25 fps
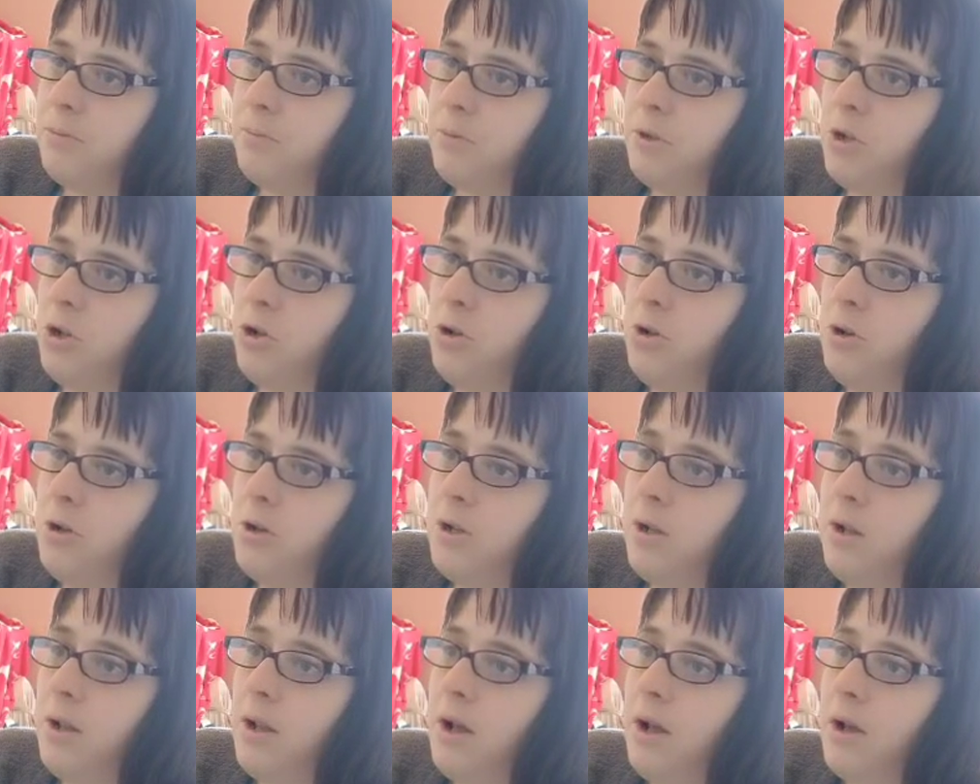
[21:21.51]
too
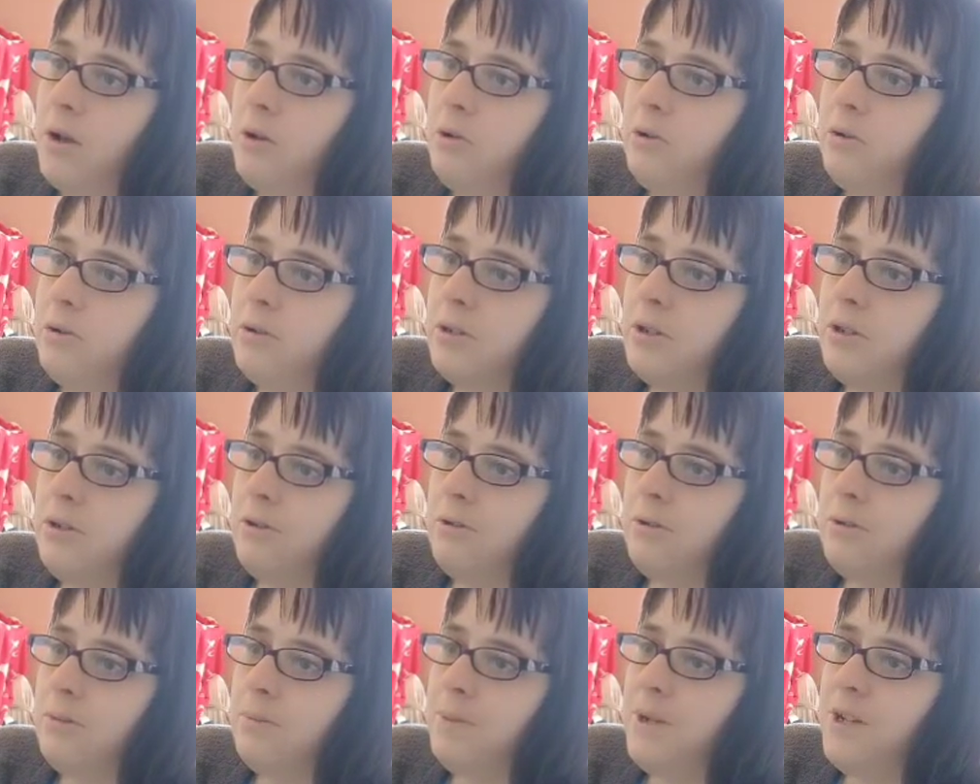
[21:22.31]
close to a
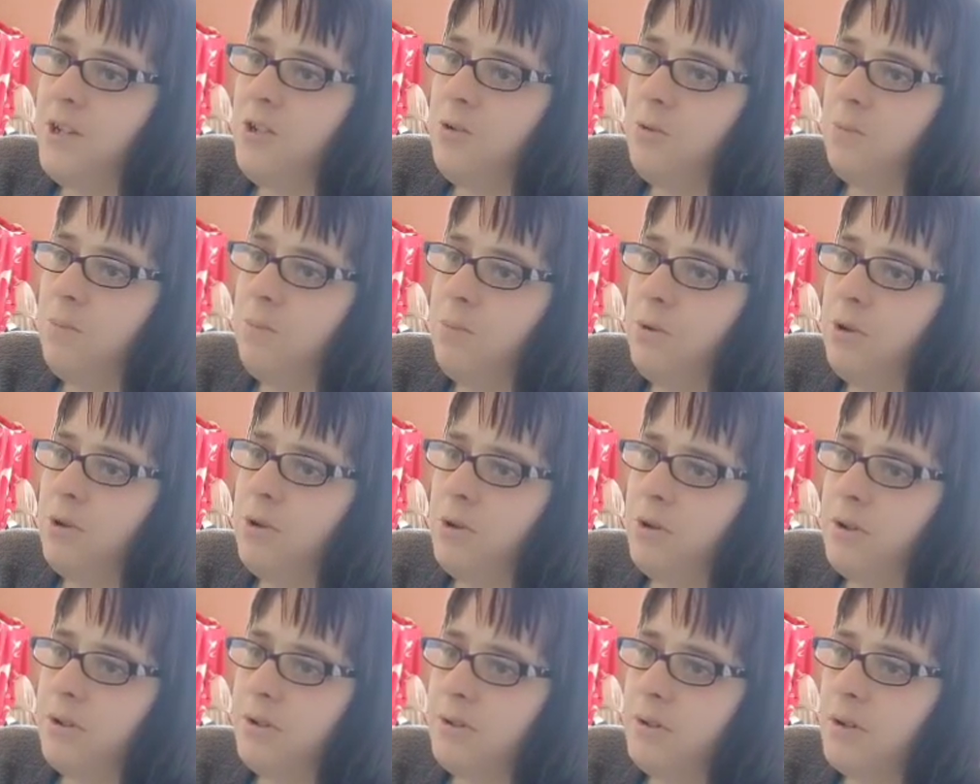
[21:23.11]
special
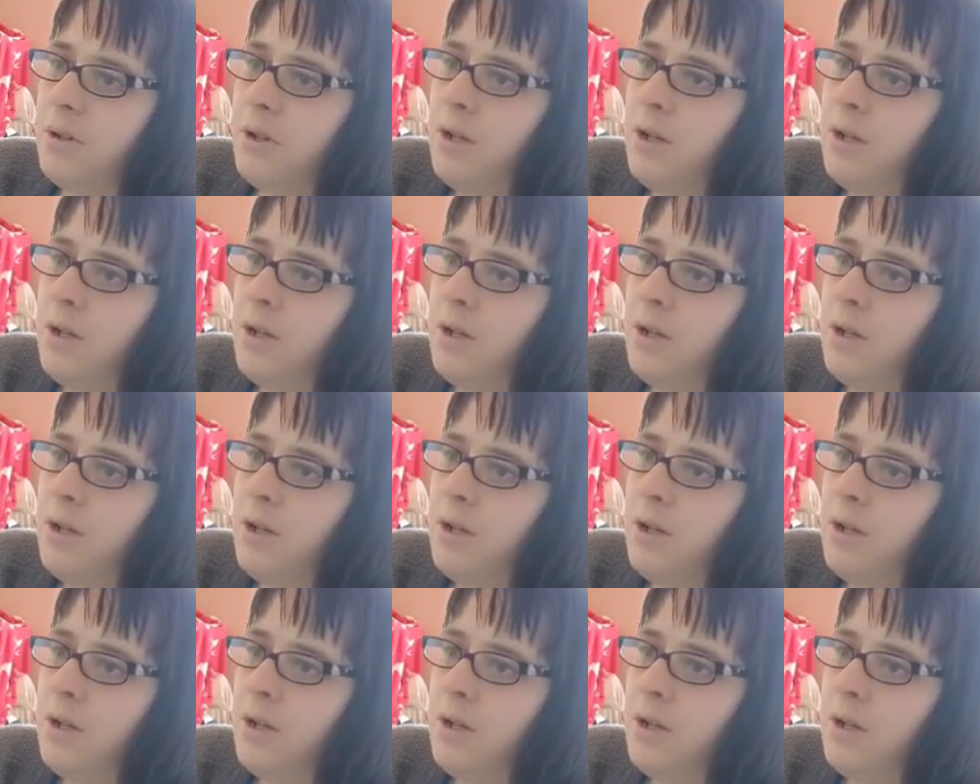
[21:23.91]
boss.